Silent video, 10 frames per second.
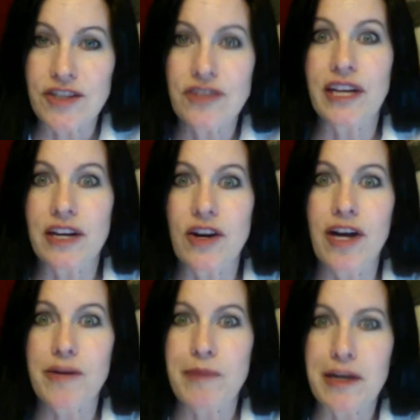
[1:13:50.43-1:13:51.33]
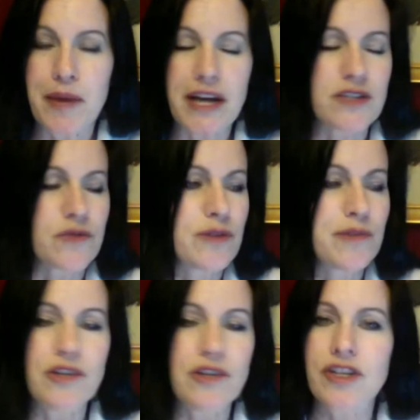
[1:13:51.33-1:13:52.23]
You'll get an automated password,
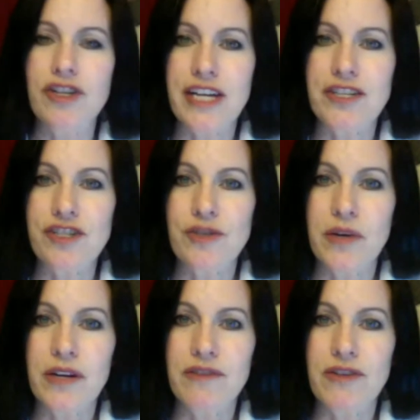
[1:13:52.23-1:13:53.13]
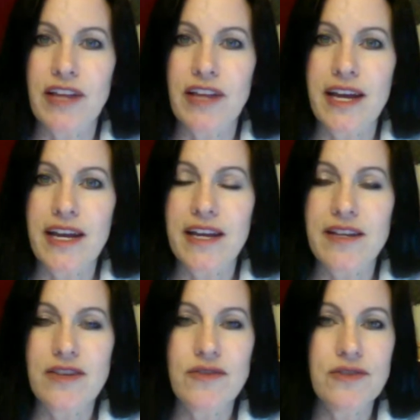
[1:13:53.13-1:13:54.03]
but you can change it to whatever you like,
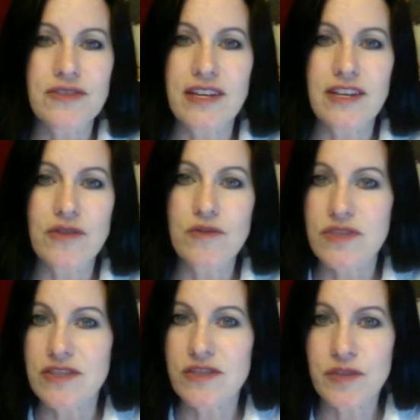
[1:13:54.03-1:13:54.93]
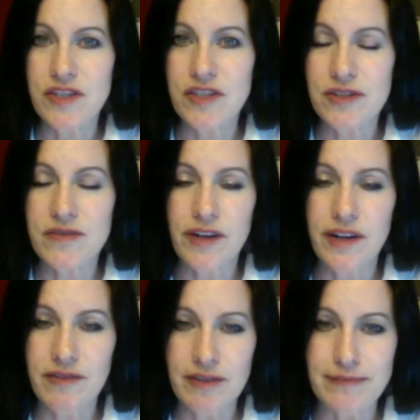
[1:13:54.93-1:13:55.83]
and you just can use this resource
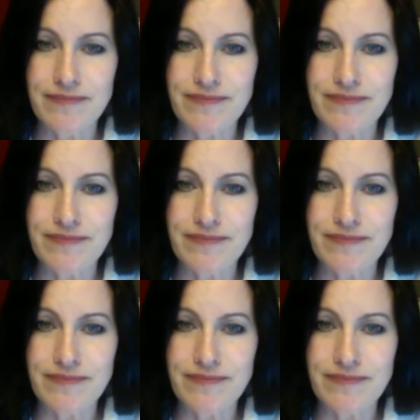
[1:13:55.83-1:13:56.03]
forever.